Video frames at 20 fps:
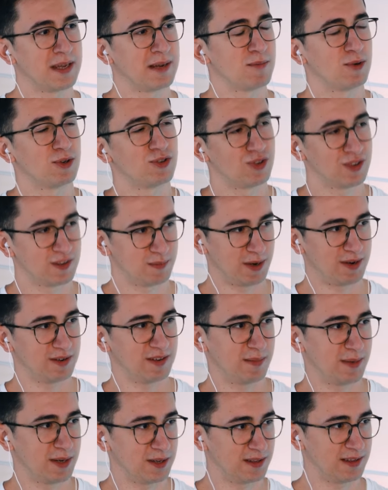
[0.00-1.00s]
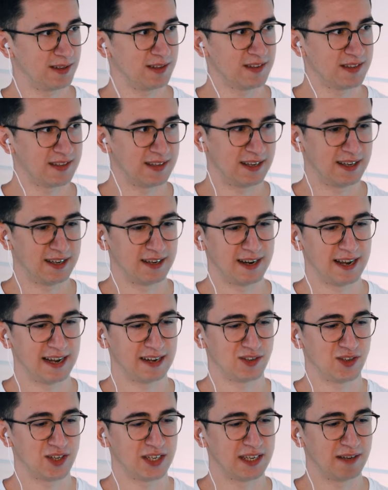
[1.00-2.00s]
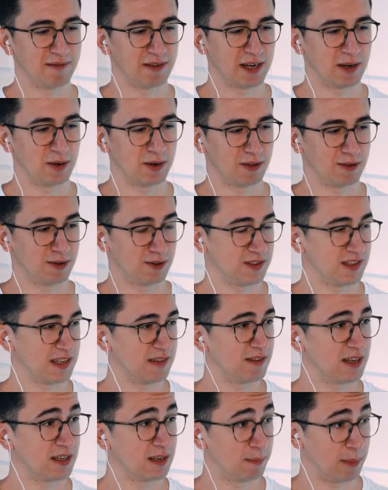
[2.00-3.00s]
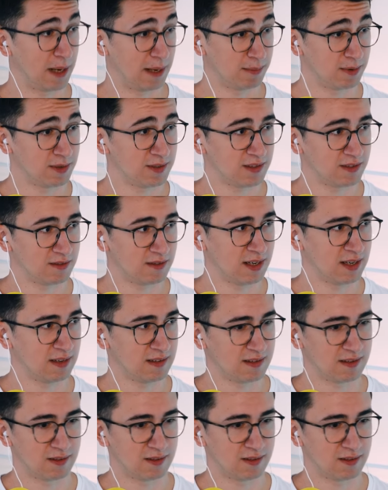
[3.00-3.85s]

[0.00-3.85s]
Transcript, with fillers: being more transparent about this and actually giving our thoughts even in the papers, right?